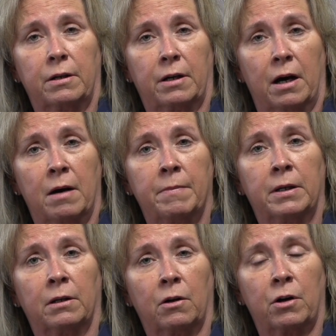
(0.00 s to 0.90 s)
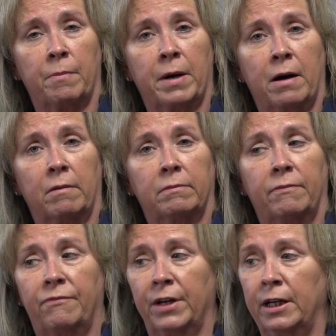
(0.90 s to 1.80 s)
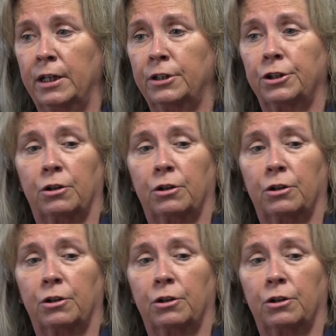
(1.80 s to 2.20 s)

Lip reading: come and learn about fish,